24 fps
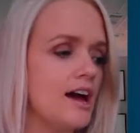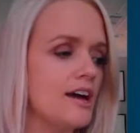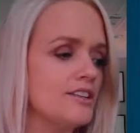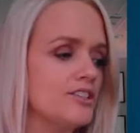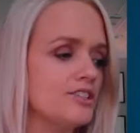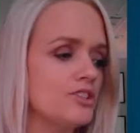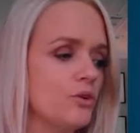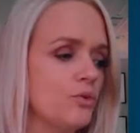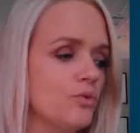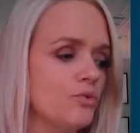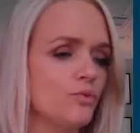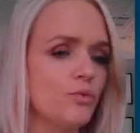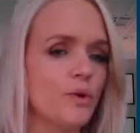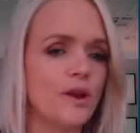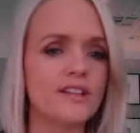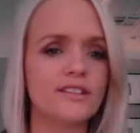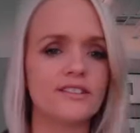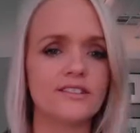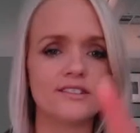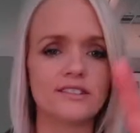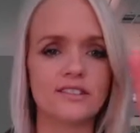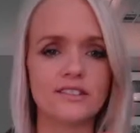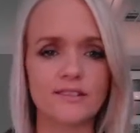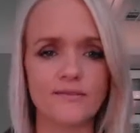So
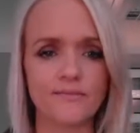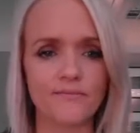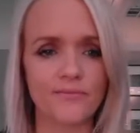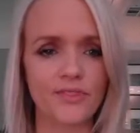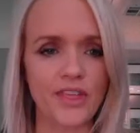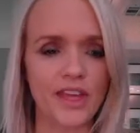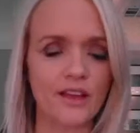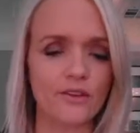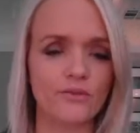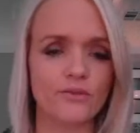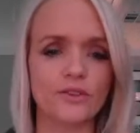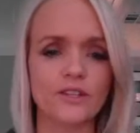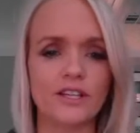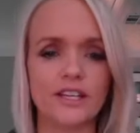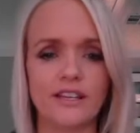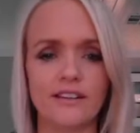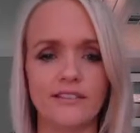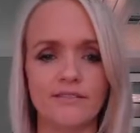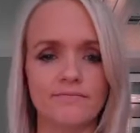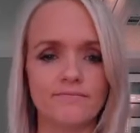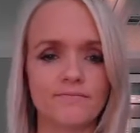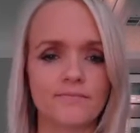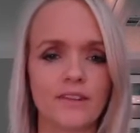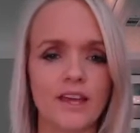winds,
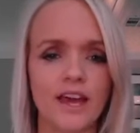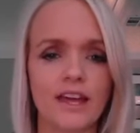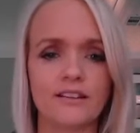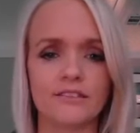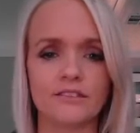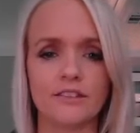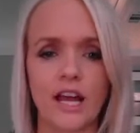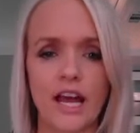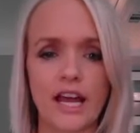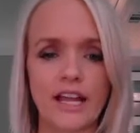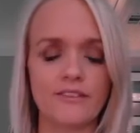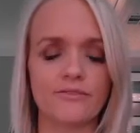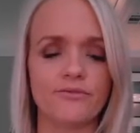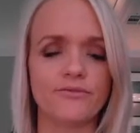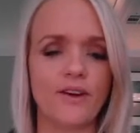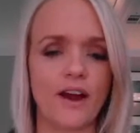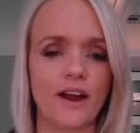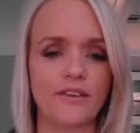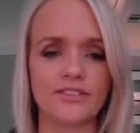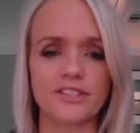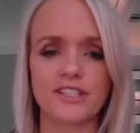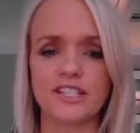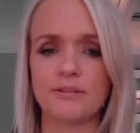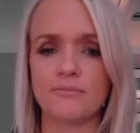thankfully, kind of light,
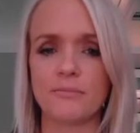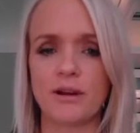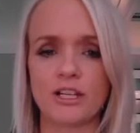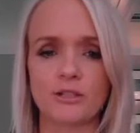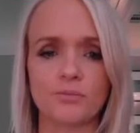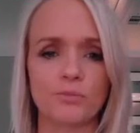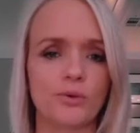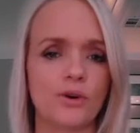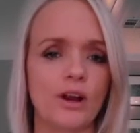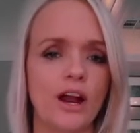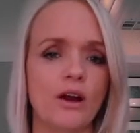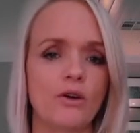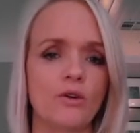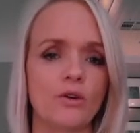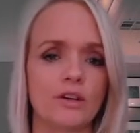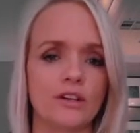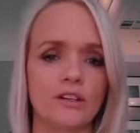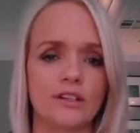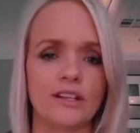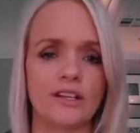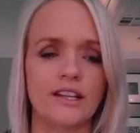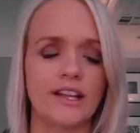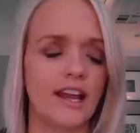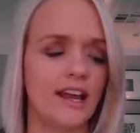5 to 10 miles per
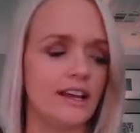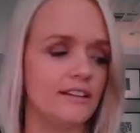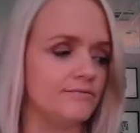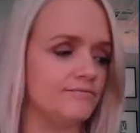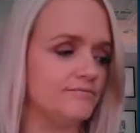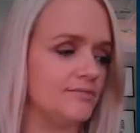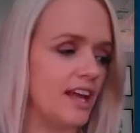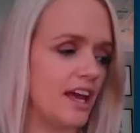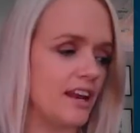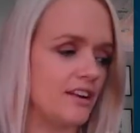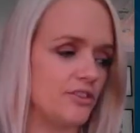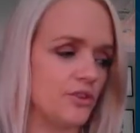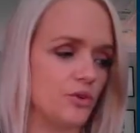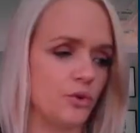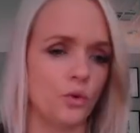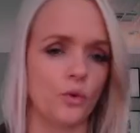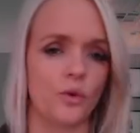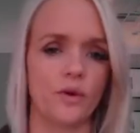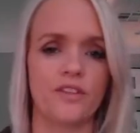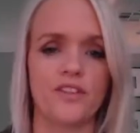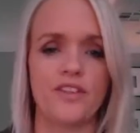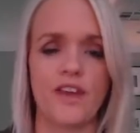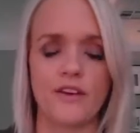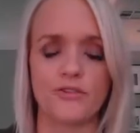hour, again, out of the
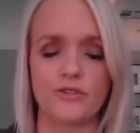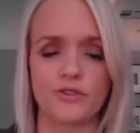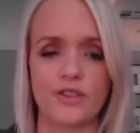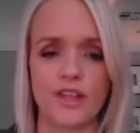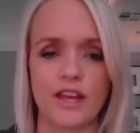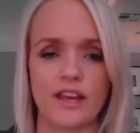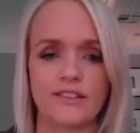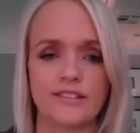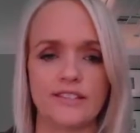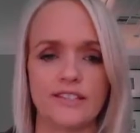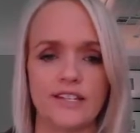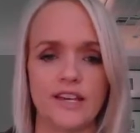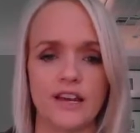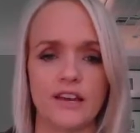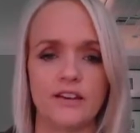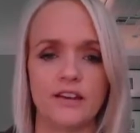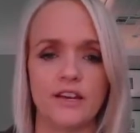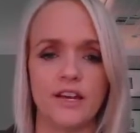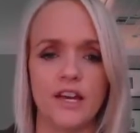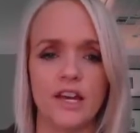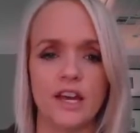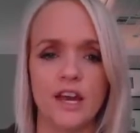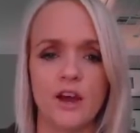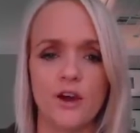north after that
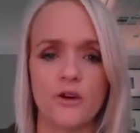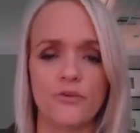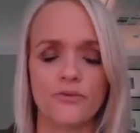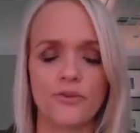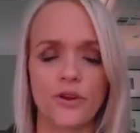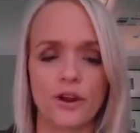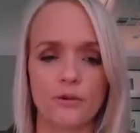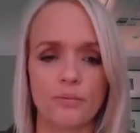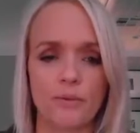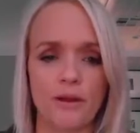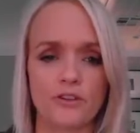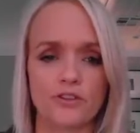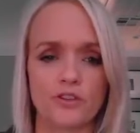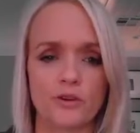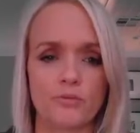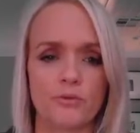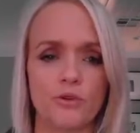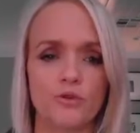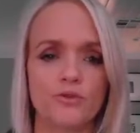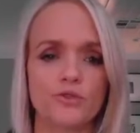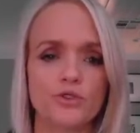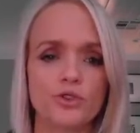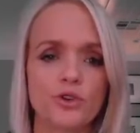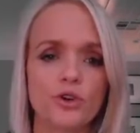frontal boundary
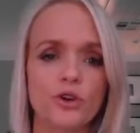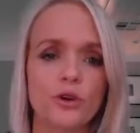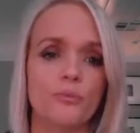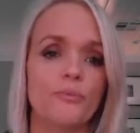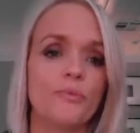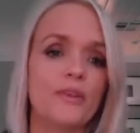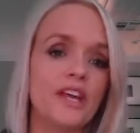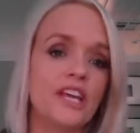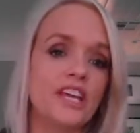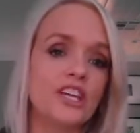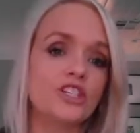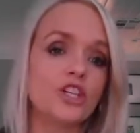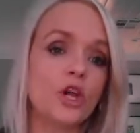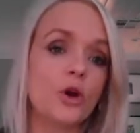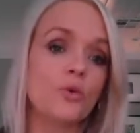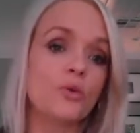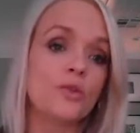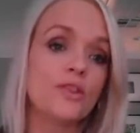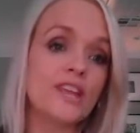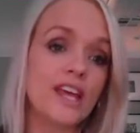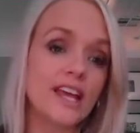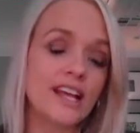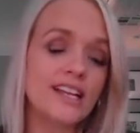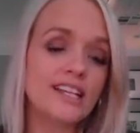moves through. So
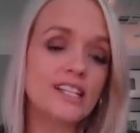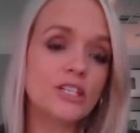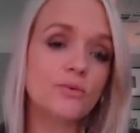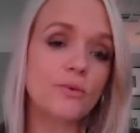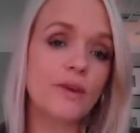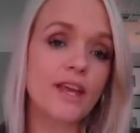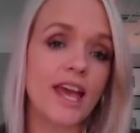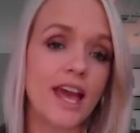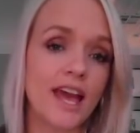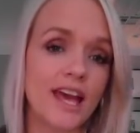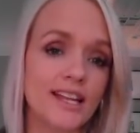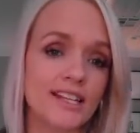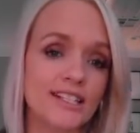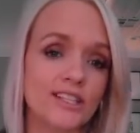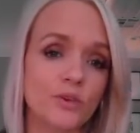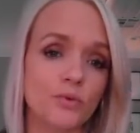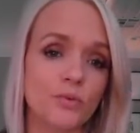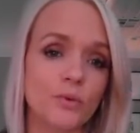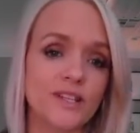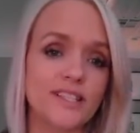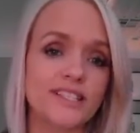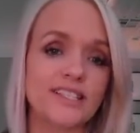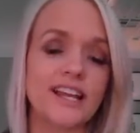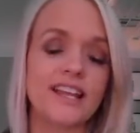then as we head
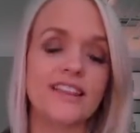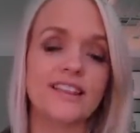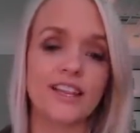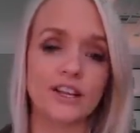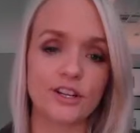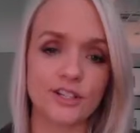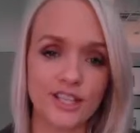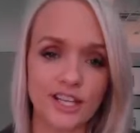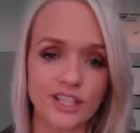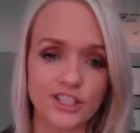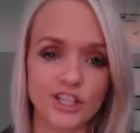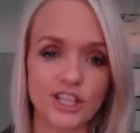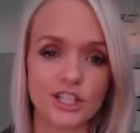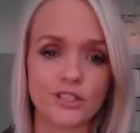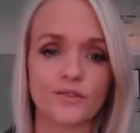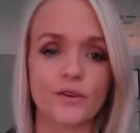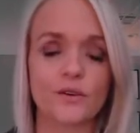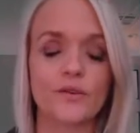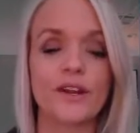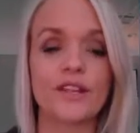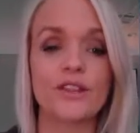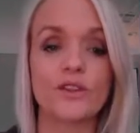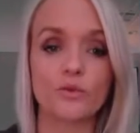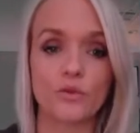into Wednesday, there's that chance
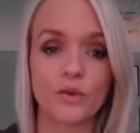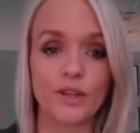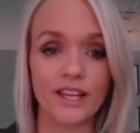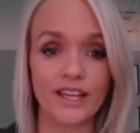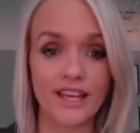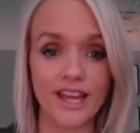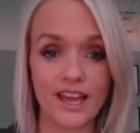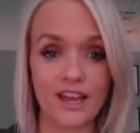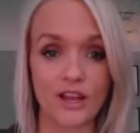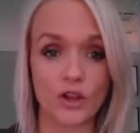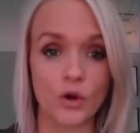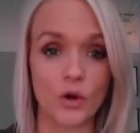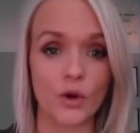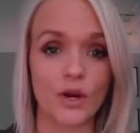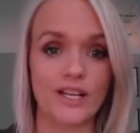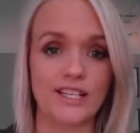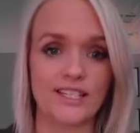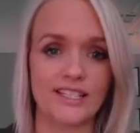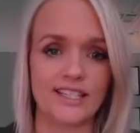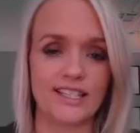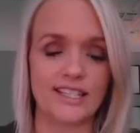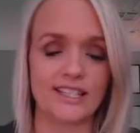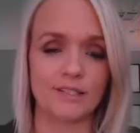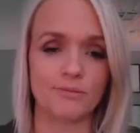for rain that really
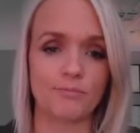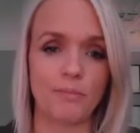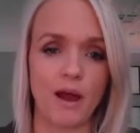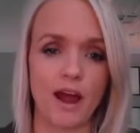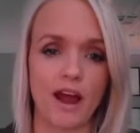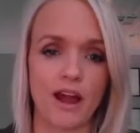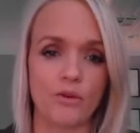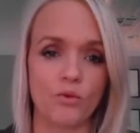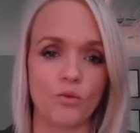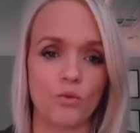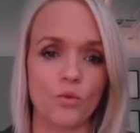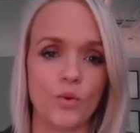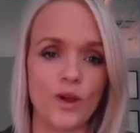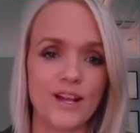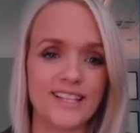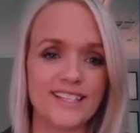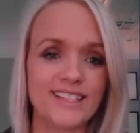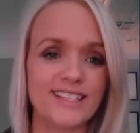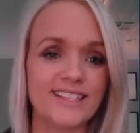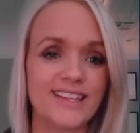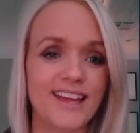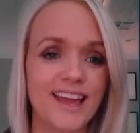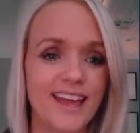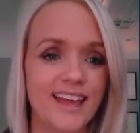increases by
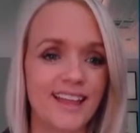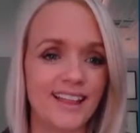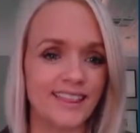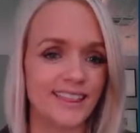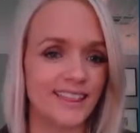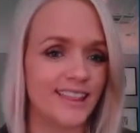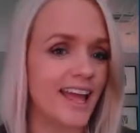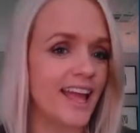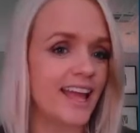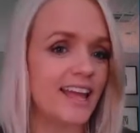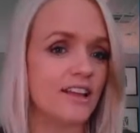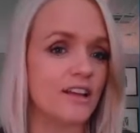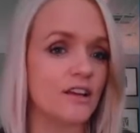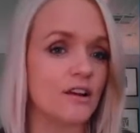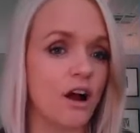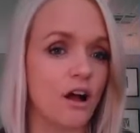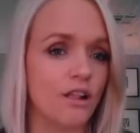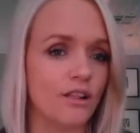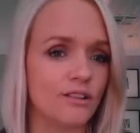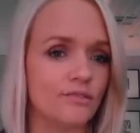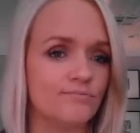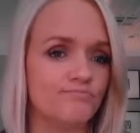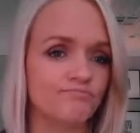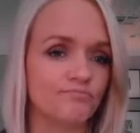Wednesday late,
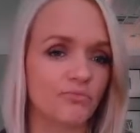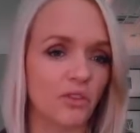call it